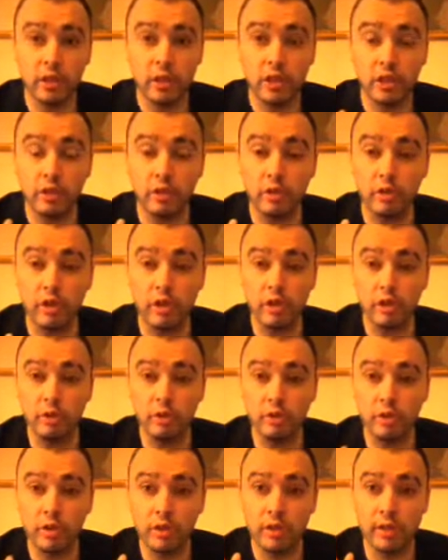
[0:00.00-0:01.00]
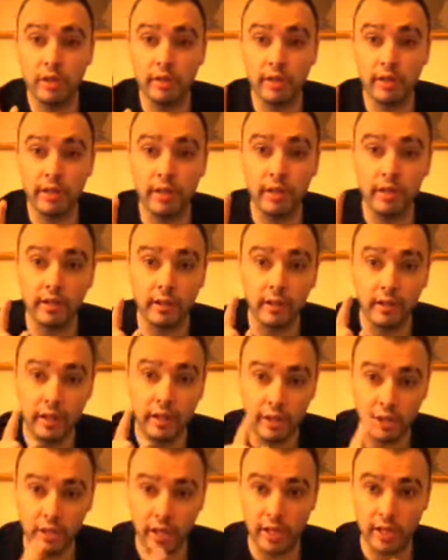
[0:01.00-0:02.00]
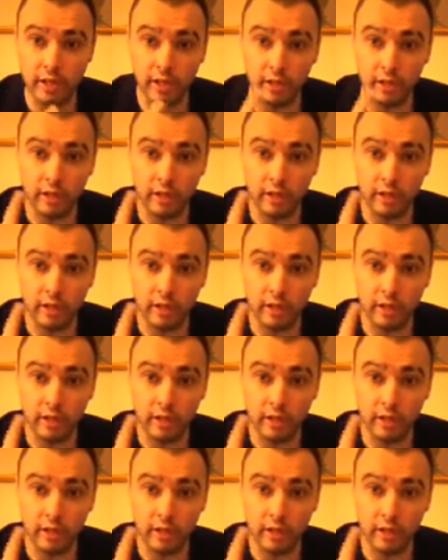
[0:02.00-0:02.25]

So it suits their agenda,